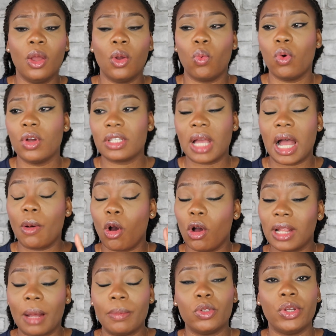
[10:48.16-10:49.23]

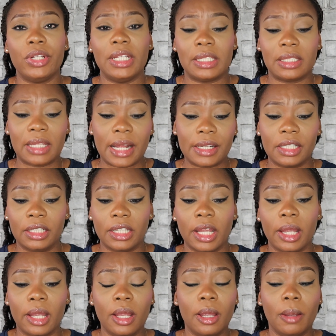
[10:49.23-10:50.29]
All I'm doing is standing
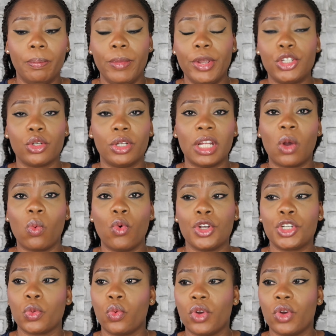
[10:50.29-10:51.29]
there, make sure they're washed.